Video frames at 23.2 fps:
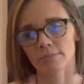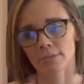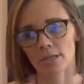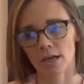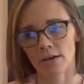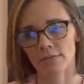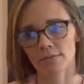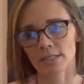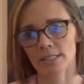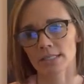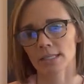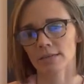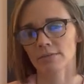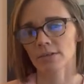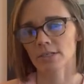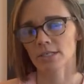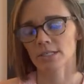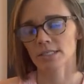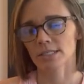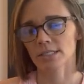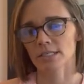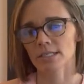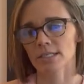obviously
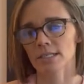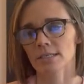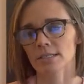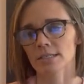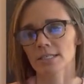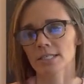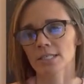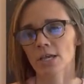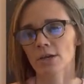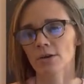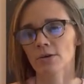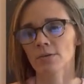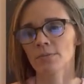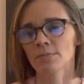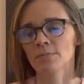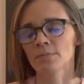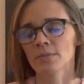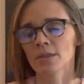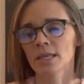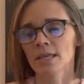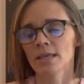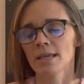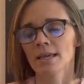very serious. So
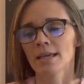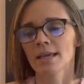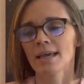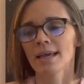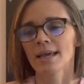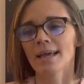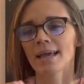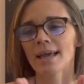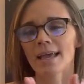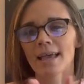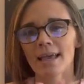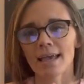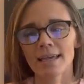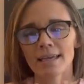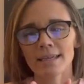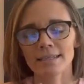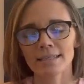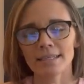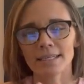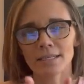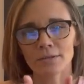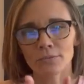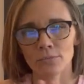
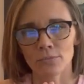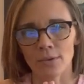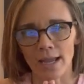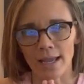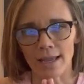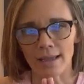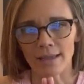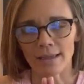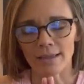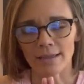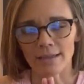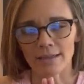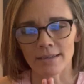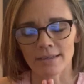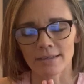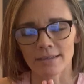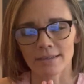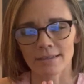anyway,